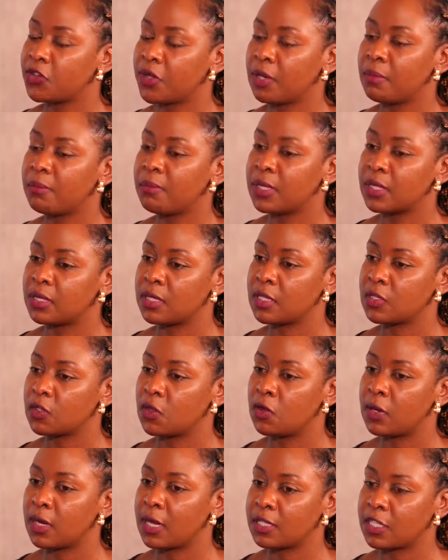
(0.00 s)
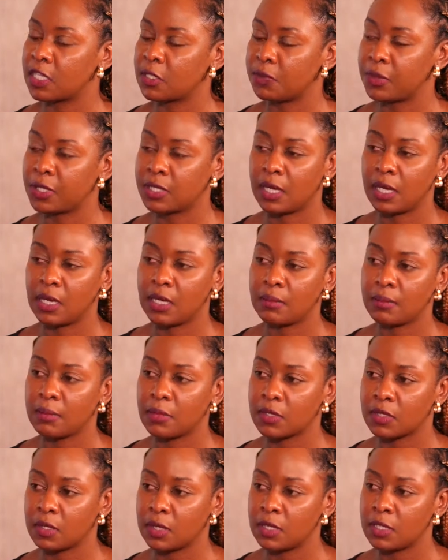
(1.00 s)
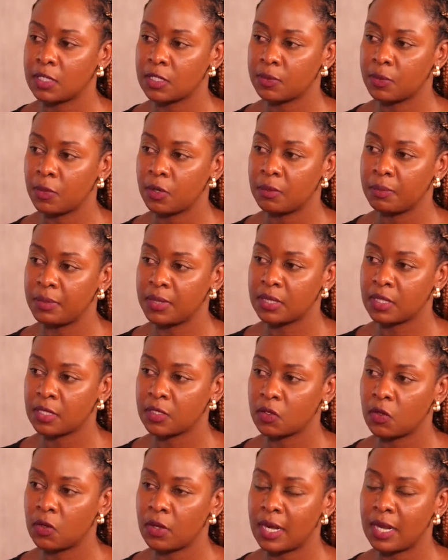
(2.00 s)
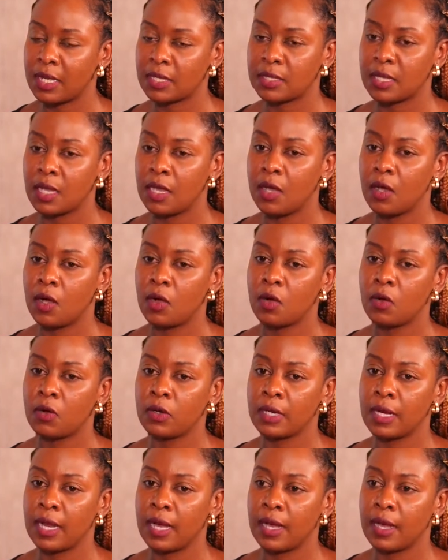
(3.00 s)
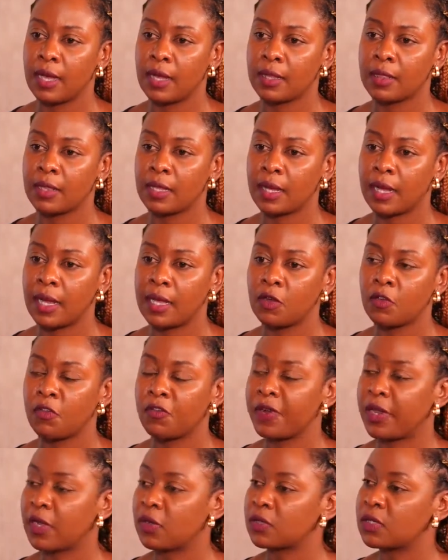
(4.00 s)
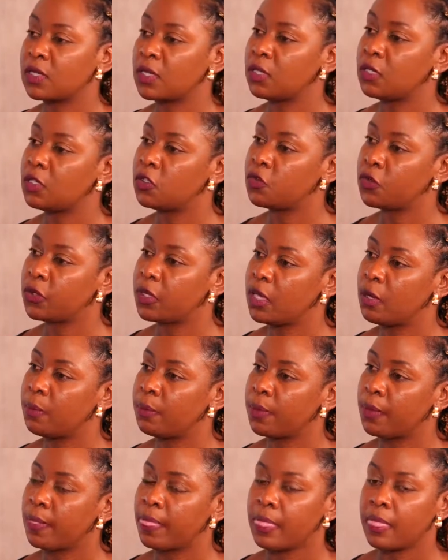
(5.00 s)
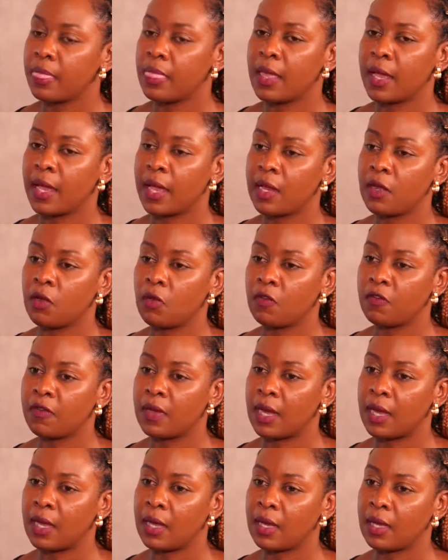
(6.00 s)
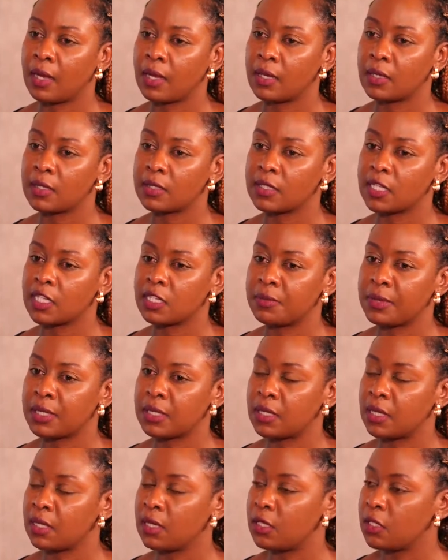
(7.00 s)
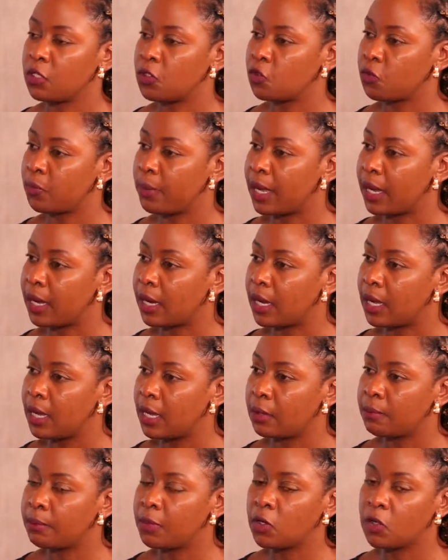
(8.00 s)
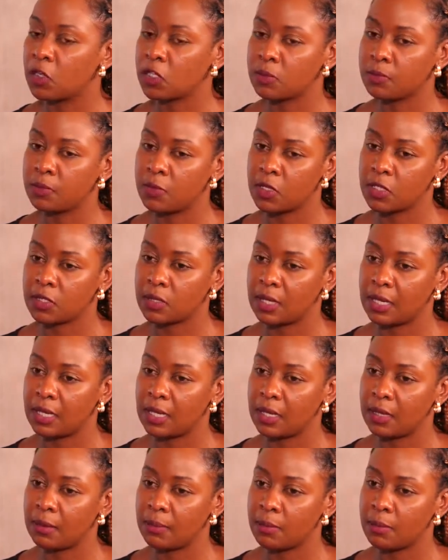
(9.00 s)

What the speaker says: train business owners, especially mostly small business owners, on the kind of records they need to keep, the kind of statements they need to make, because most